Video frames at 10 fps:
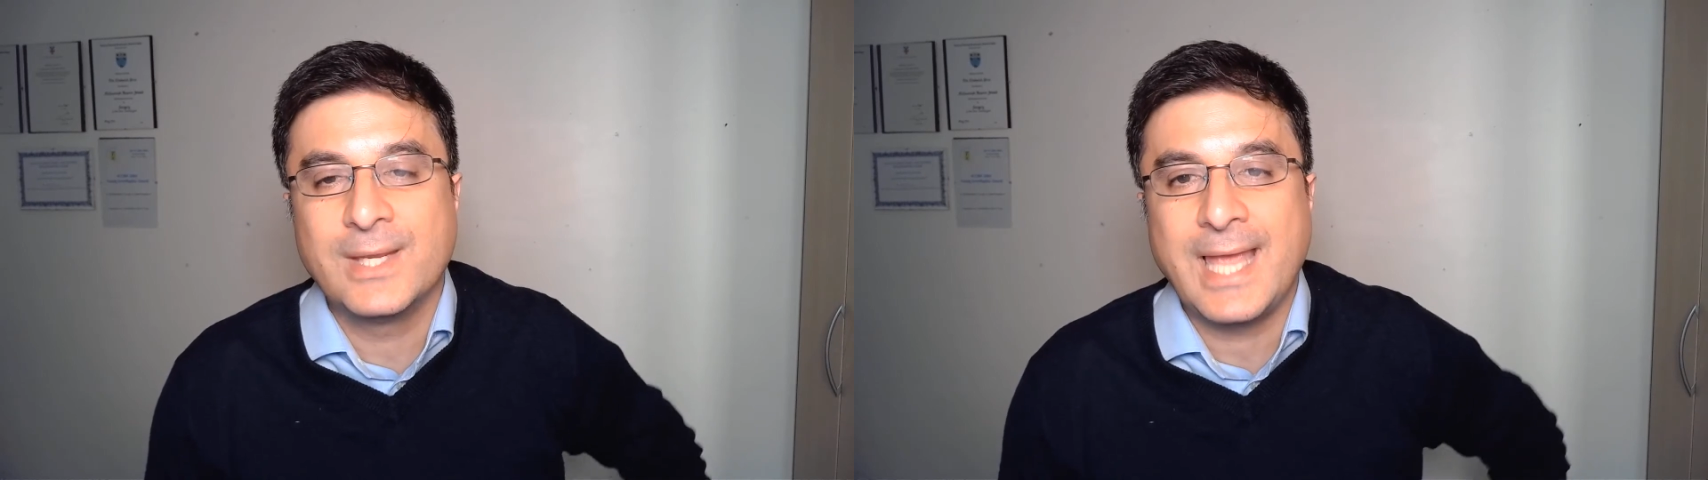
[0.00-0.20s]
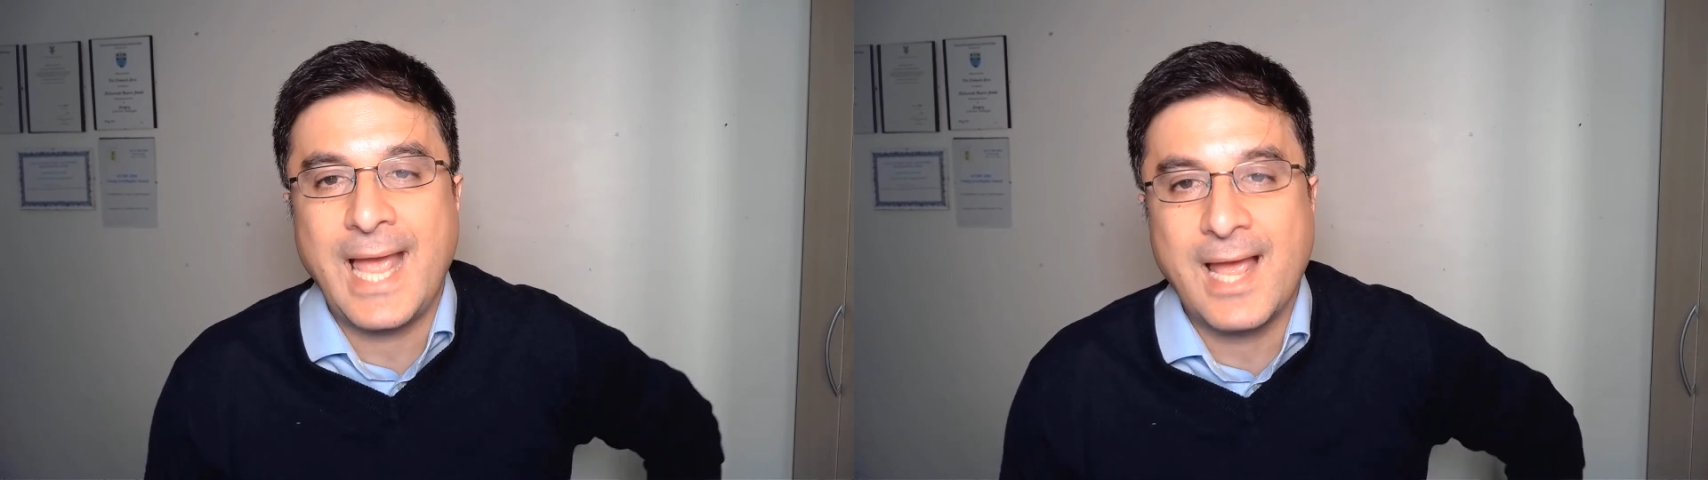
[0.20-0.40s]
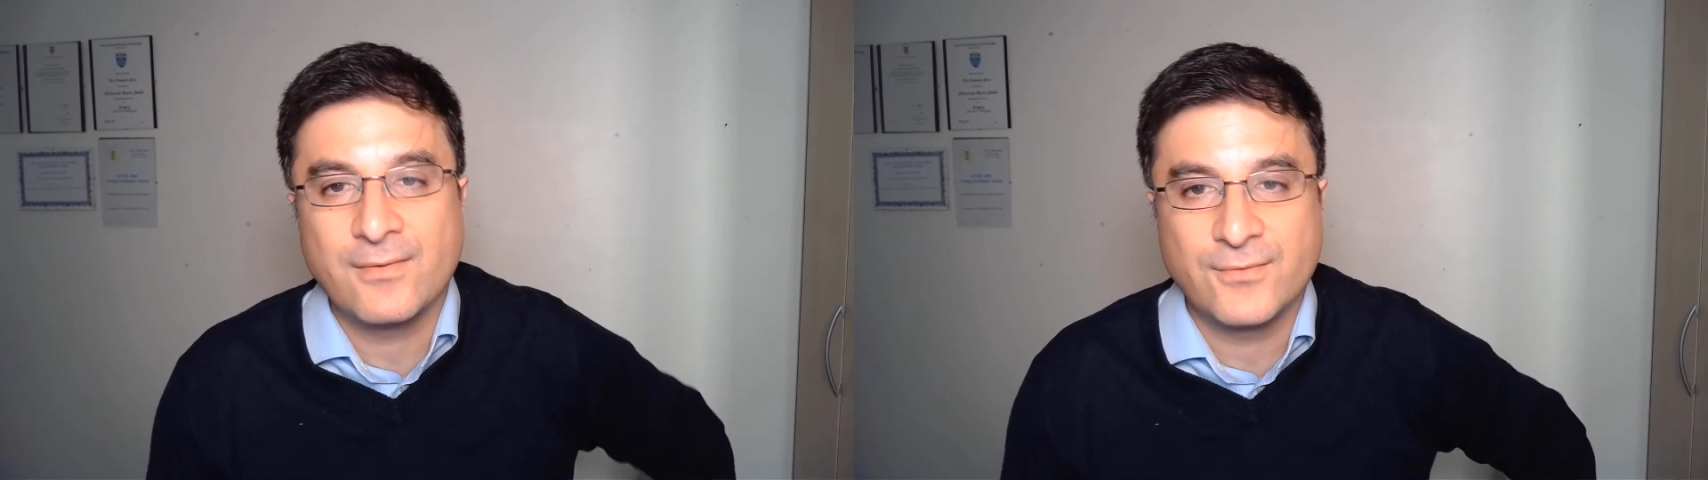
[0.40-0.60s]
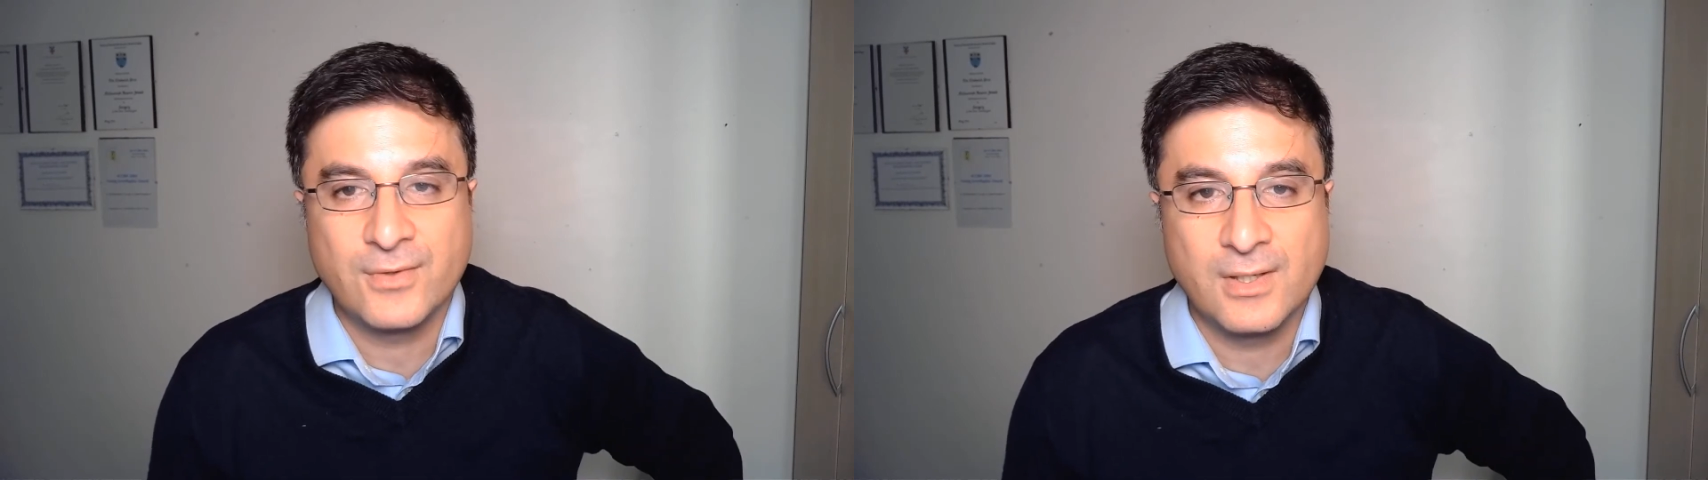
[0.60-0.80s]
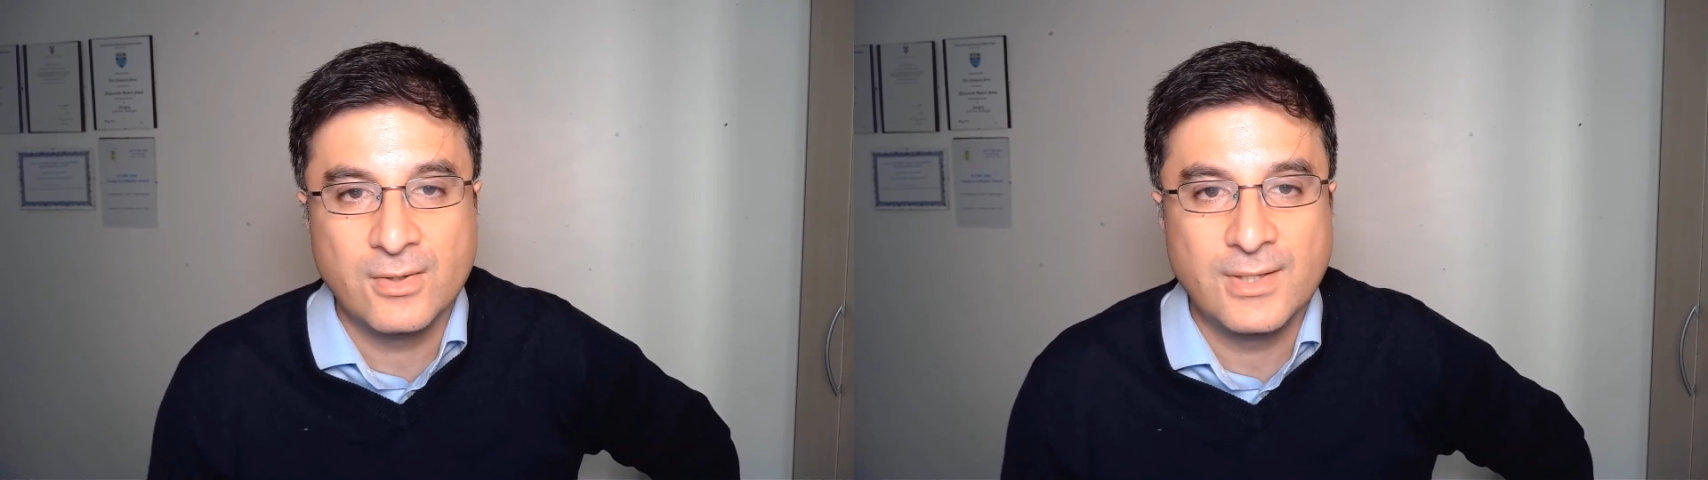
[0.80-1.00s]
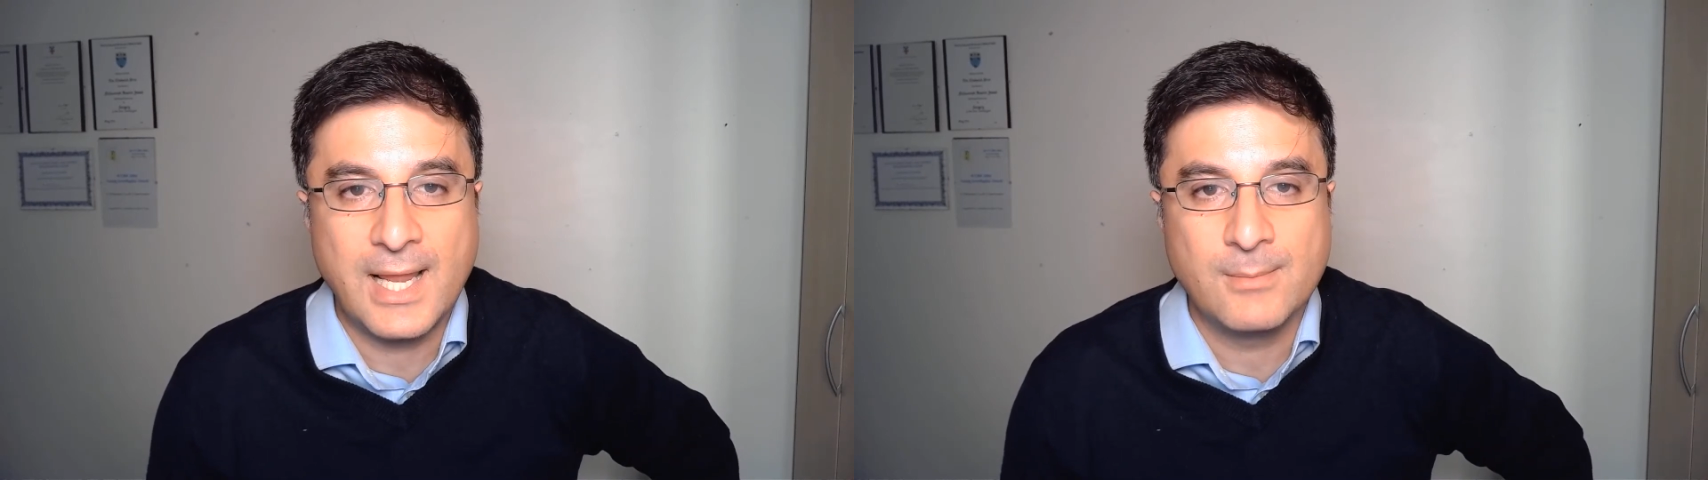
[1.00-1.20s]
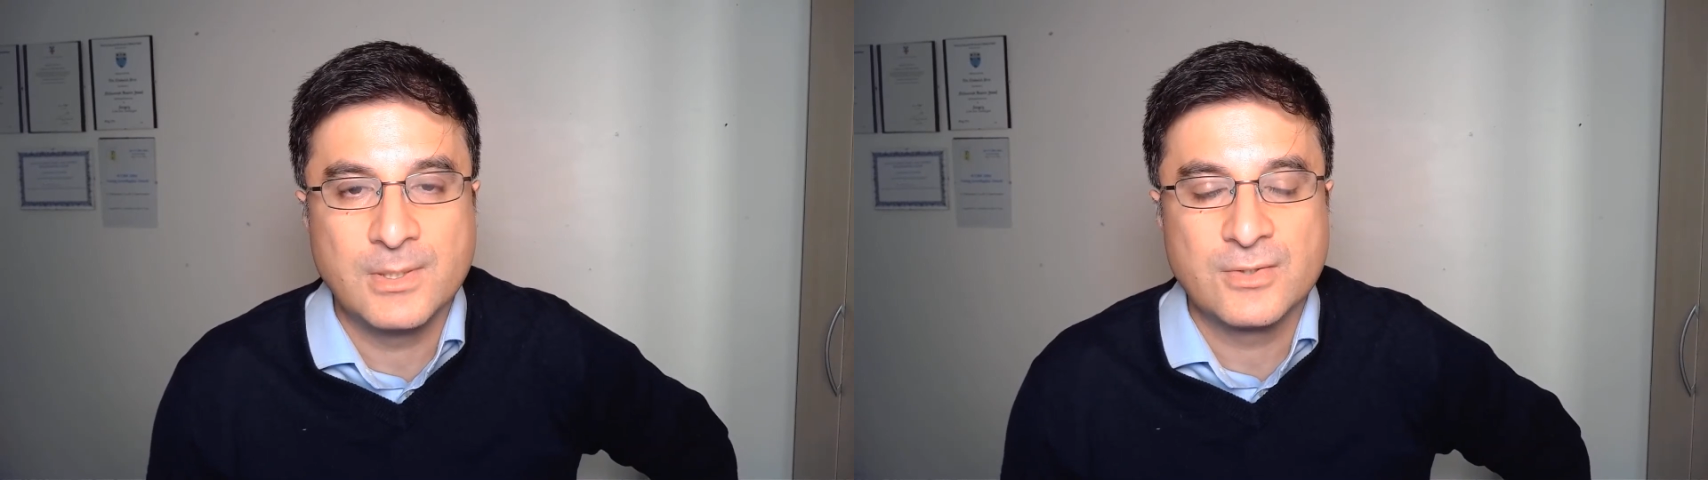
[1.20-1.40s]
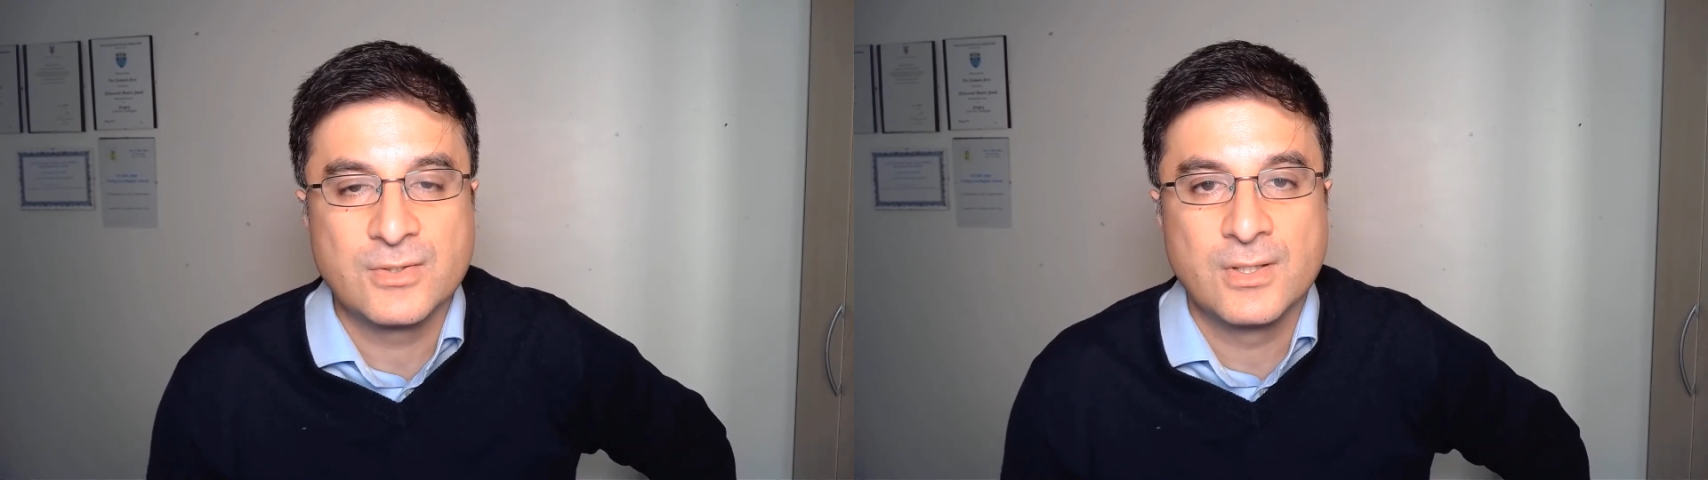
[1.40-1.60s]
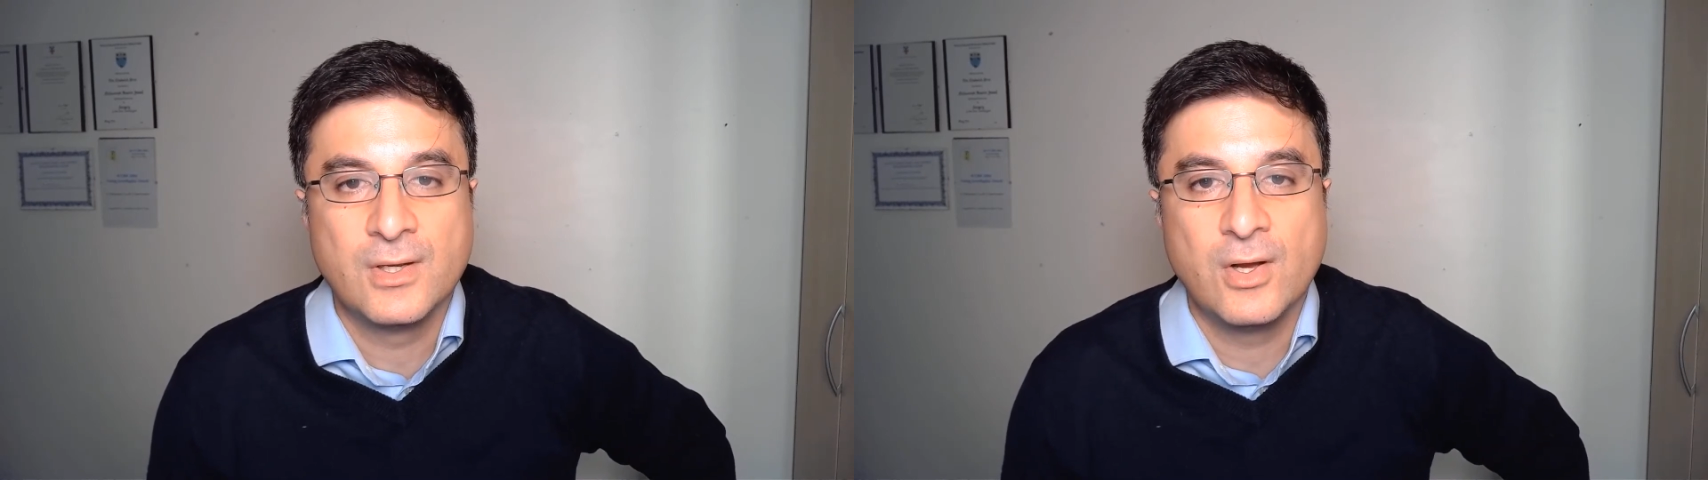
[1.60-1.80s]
we have to include elements